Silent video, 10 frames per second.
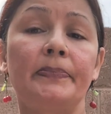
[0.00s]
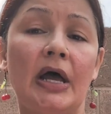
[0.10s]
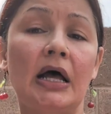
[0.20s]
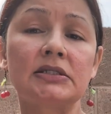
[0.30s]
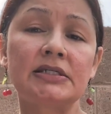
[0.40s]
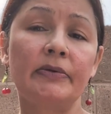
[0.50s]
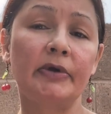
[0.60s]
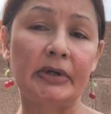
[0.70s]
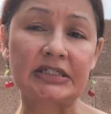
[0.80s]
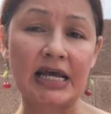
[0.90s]
calcium
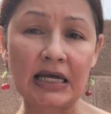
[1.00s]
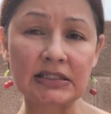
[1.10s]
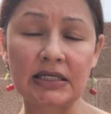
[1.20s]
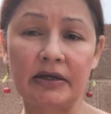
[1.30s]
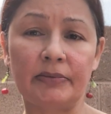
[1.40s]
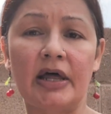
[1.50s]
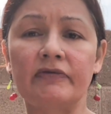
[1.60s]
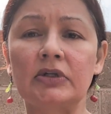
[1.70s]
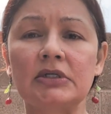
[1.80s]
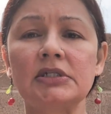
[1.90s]
and potassium
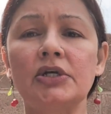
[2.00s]
levels,